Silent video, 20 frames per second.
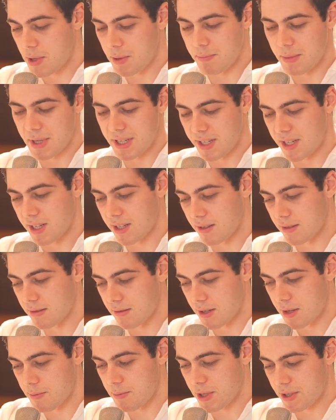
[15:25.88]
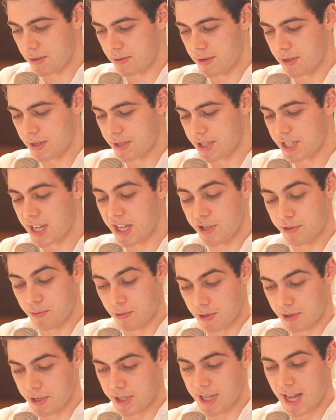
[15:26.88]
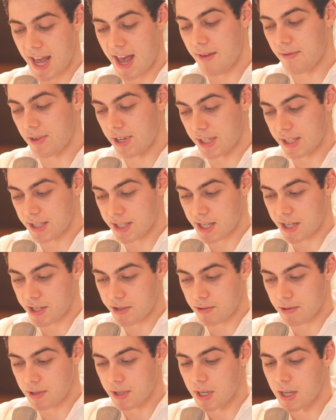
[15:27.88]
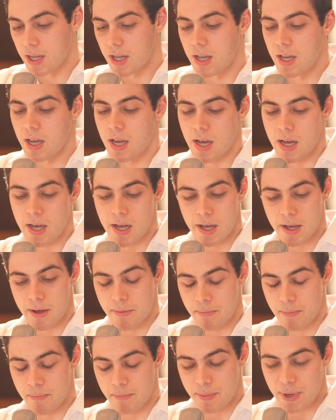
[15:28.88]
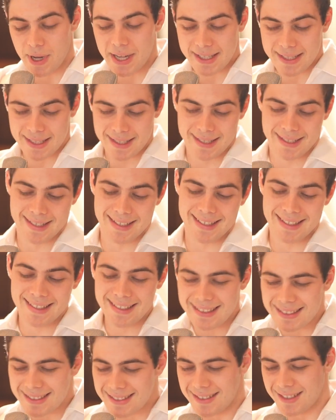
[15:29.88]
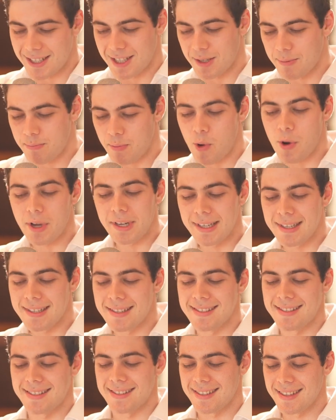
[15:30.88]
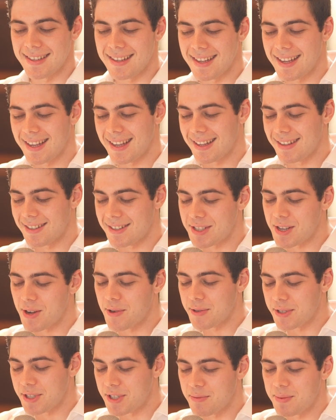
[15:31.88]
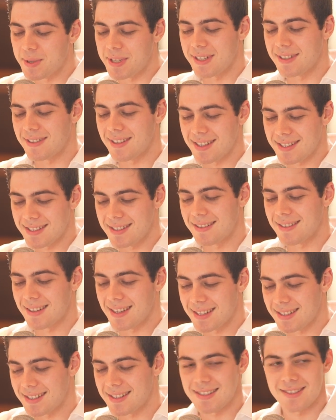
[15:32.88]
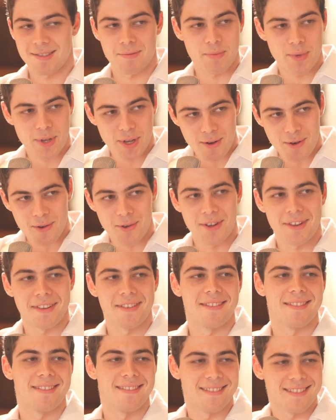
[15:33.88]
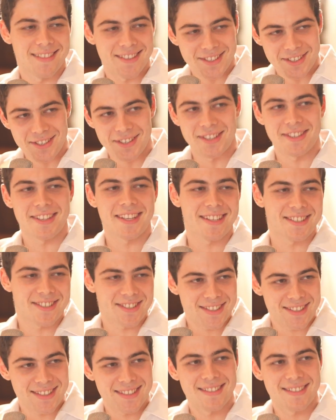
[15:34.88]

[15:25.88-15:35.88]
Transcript: minting schedule and the halvening schedule. But point is, there's going to be less and less Bitcoin in circulation.